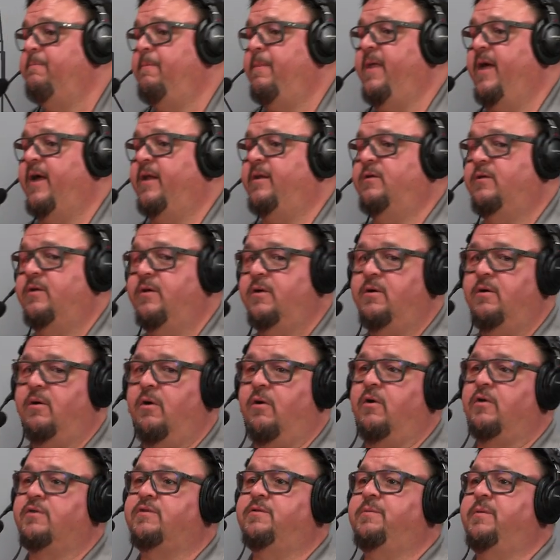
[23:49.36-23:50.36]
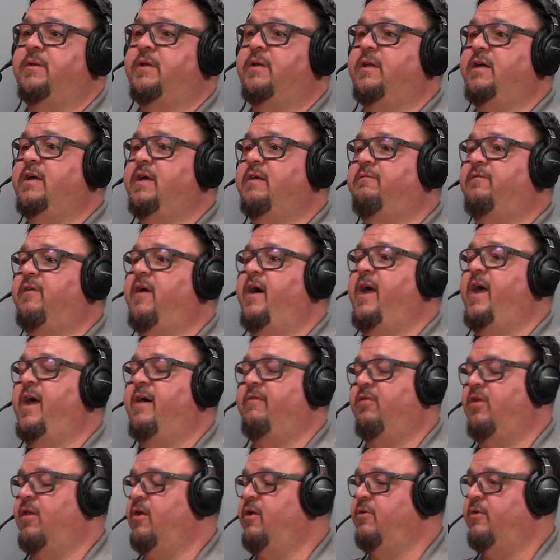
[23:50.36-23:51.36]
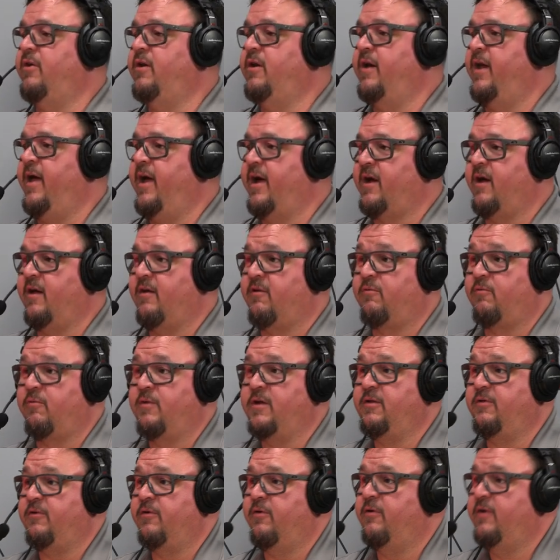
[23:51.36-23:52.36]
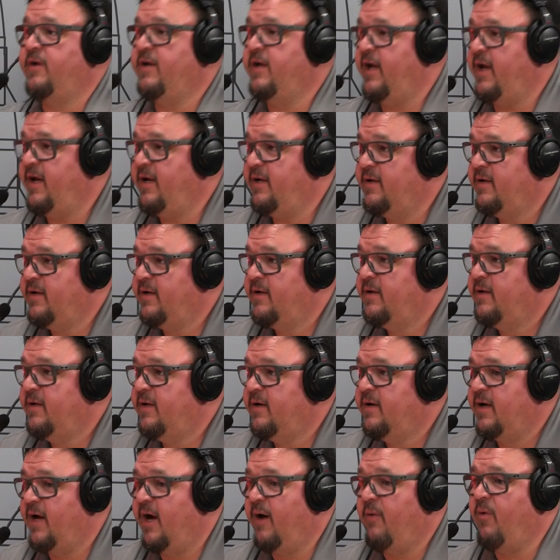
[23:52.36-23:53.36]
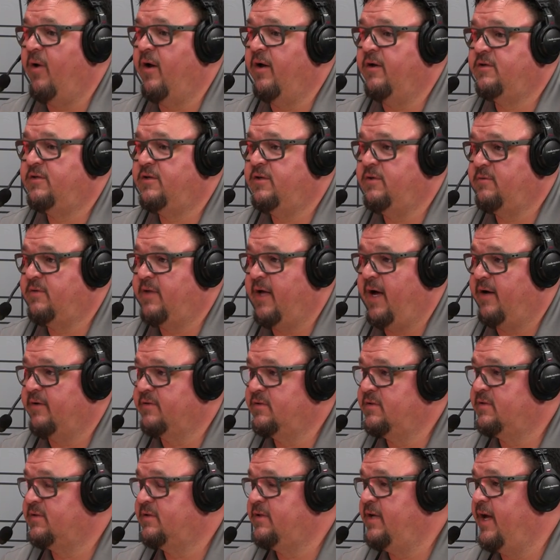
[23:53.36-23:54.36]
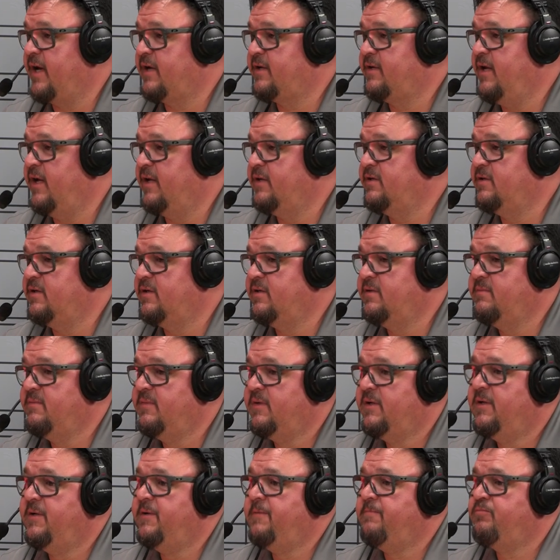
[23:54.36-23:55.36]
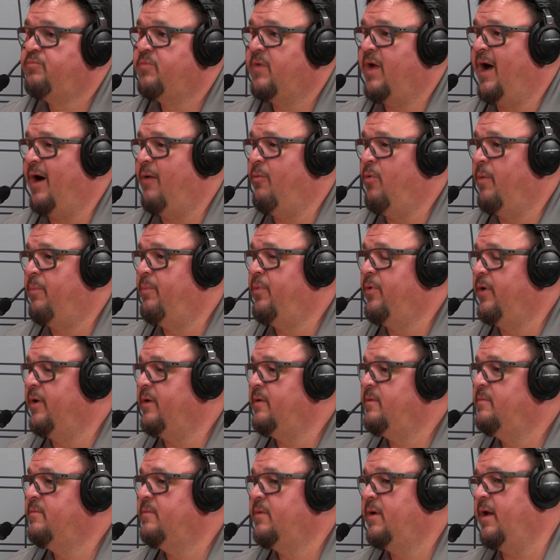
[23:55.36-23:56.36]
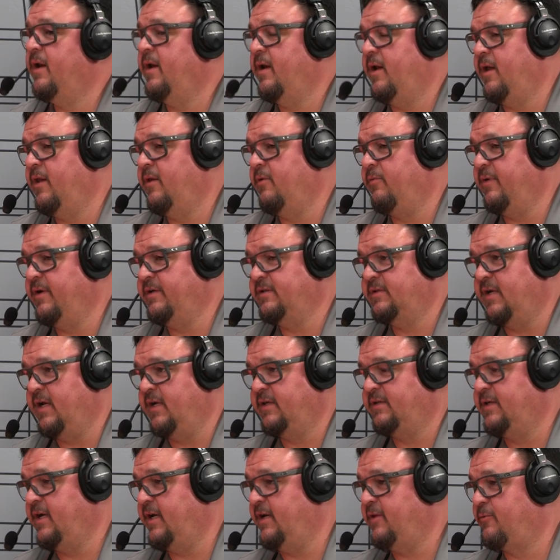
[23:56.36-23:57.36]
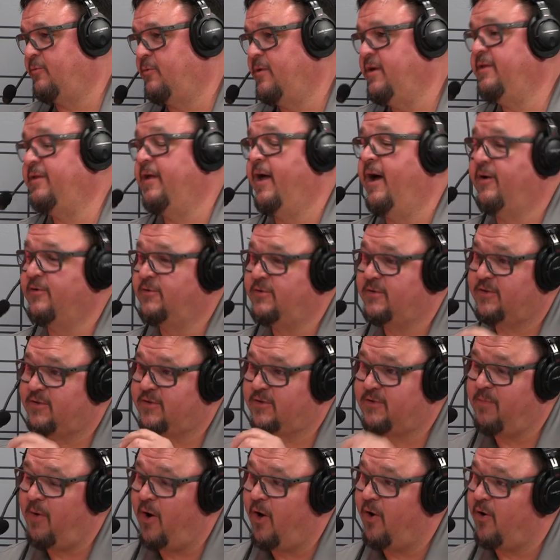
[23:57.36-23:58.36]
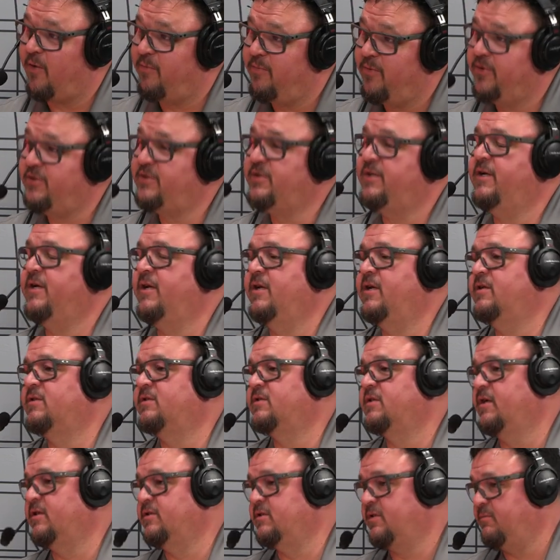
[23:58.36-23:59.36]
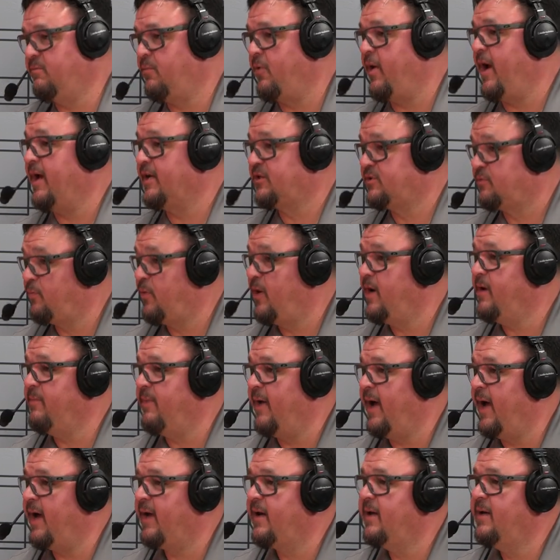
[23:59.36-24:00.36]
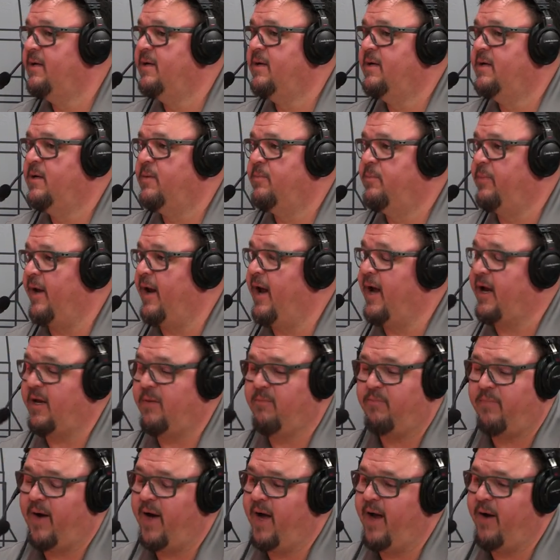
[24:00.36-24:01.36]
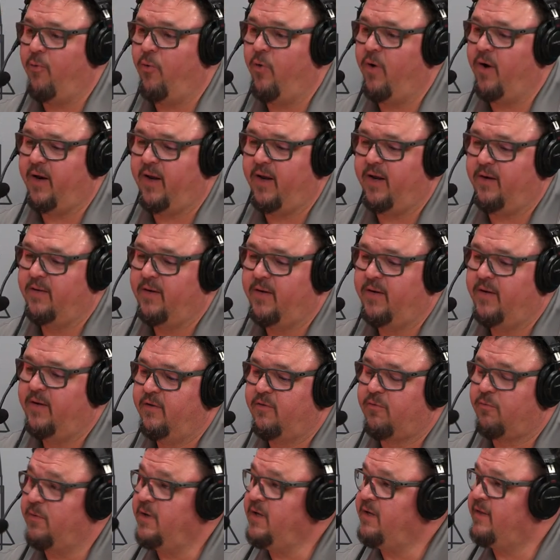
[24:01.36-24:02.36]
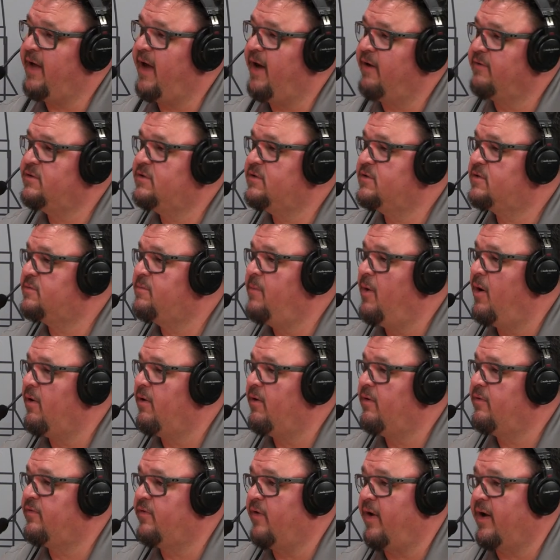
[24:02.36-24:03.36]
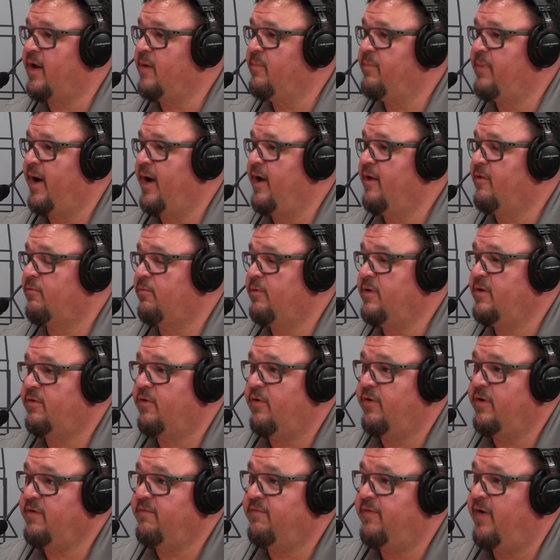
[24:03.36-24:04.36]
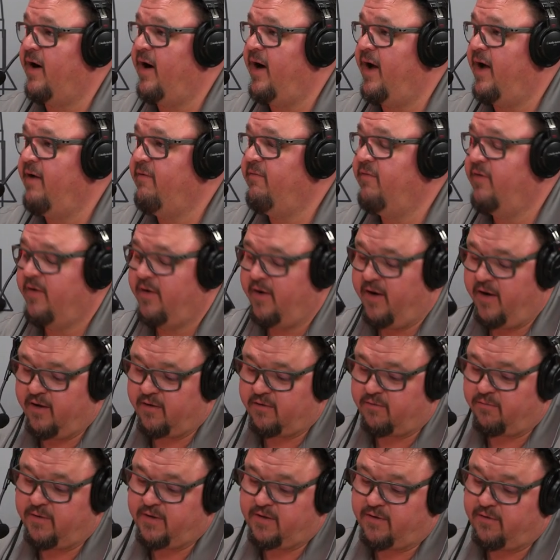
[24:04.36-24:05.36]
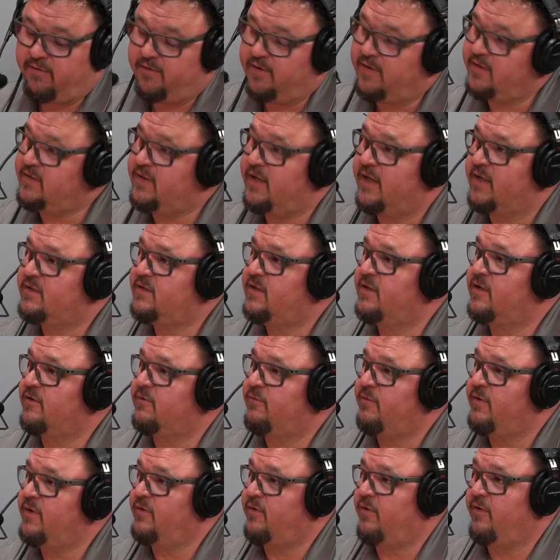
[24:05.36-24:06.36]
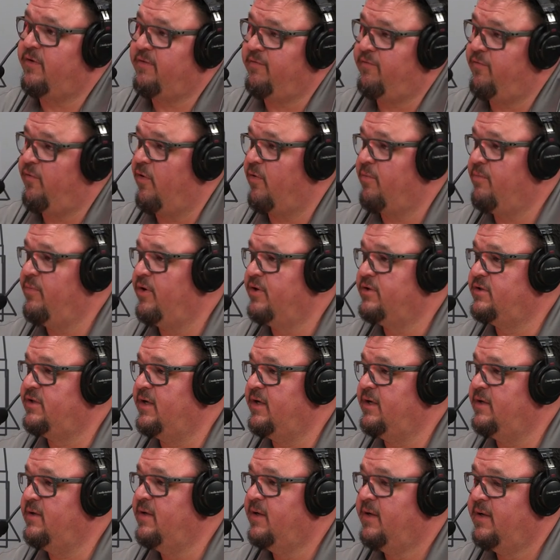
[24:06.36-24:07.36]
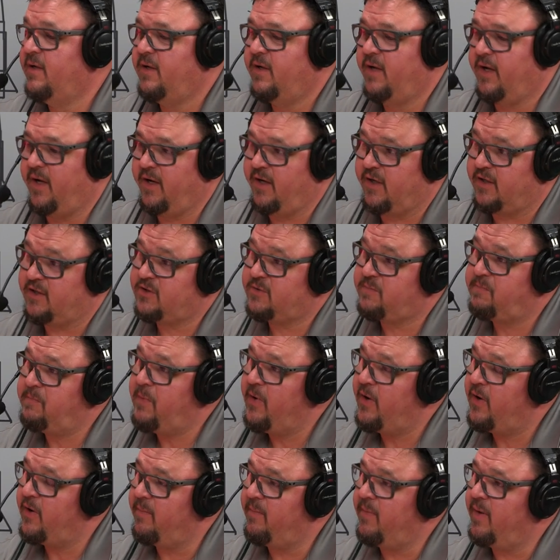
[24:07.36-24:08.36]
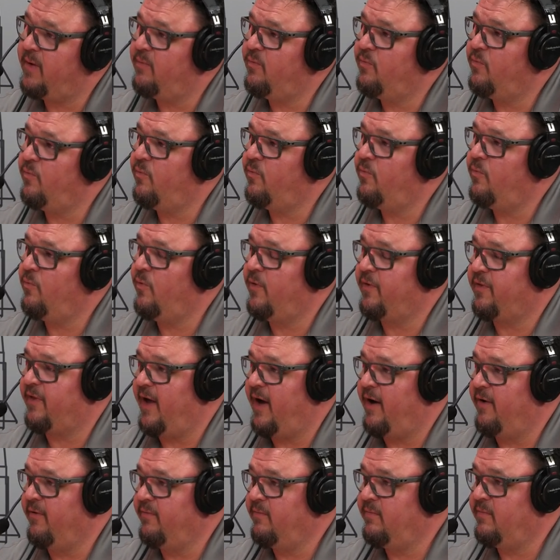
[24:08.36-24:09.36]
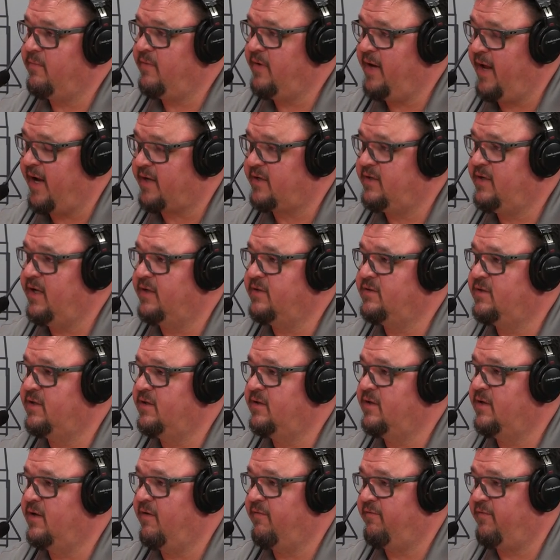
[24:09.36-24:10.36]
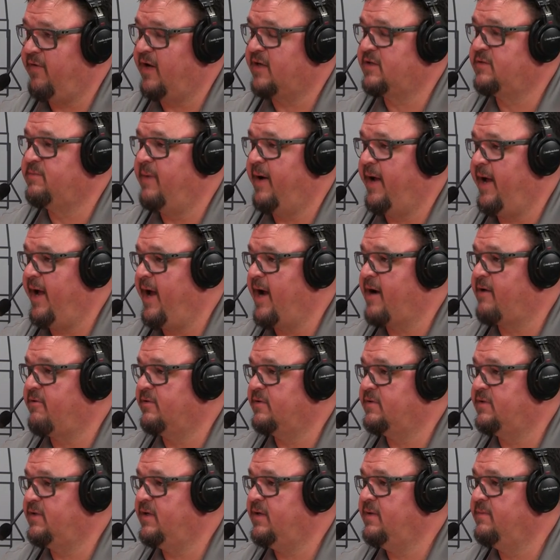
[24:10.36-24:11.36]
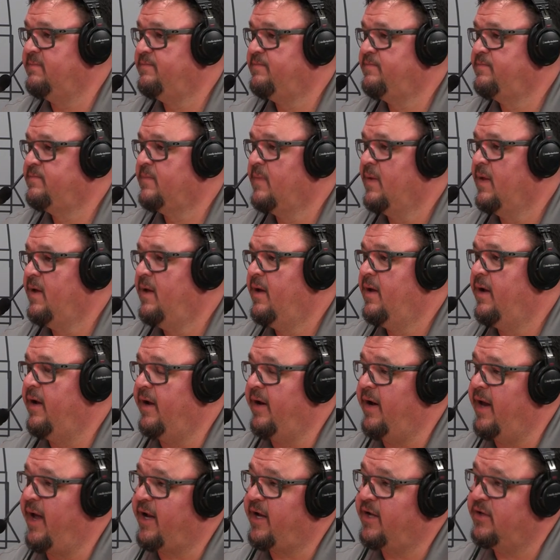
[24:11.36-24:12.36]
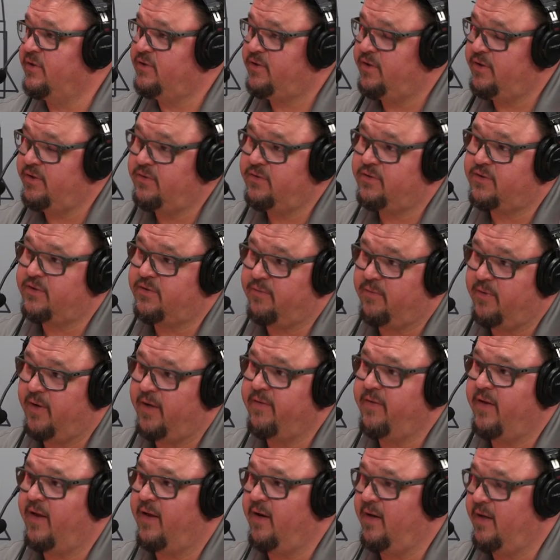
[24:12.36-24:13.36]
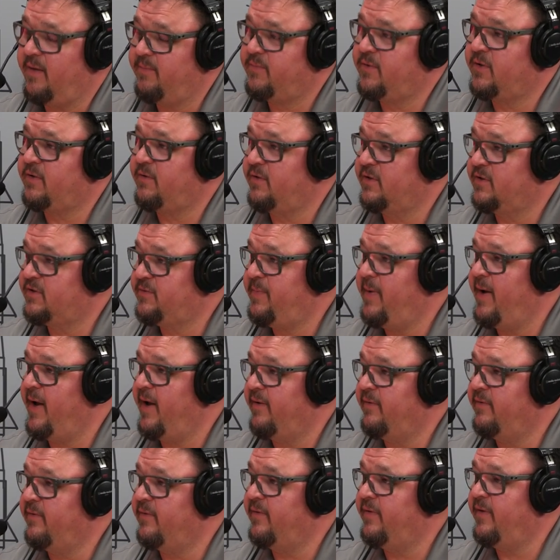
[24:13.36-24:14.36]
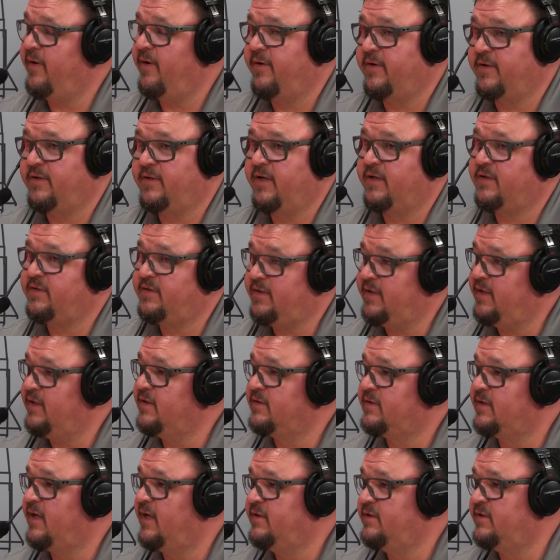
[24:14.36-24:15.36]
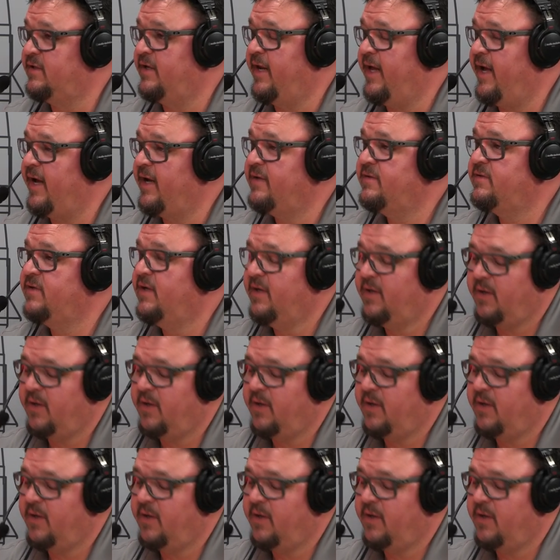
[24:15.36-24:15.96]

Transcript: That ultimately, if I have a loaded neck at three thirty-eight, I want two thousandths neck tension. I will put, and, and the reason I say three thousandths smaller bushing in is because of the brass springback. Okay. But I can buy one at three thousandths smaller, so I could buy a three thirty-five, a three thirty-six, and a three thirty-four bushing and experiment with how neck tension affects my accuracy. Okay. And I can choose to run that elliptical expander in there to touch the insides of the neck,